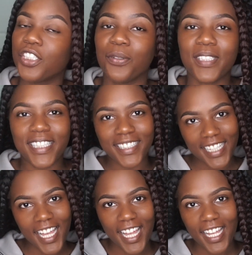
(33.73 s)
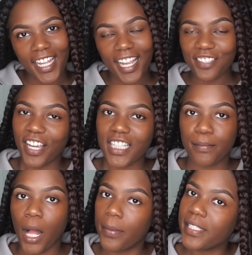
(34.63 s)
So today, as you guys
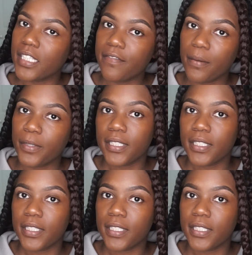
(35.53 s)
could probably see from